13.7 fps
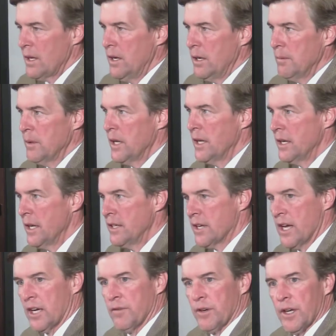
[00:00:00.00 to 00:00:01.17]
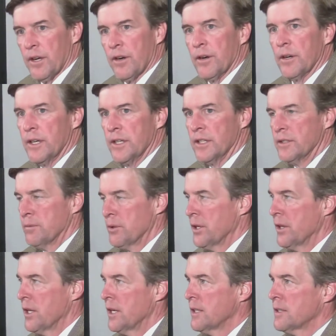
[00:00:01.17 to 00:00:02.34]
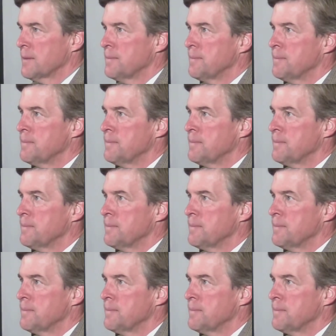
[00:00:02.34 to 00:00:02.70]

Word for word: Um, he, he's a heck of a kicker. He did some good things.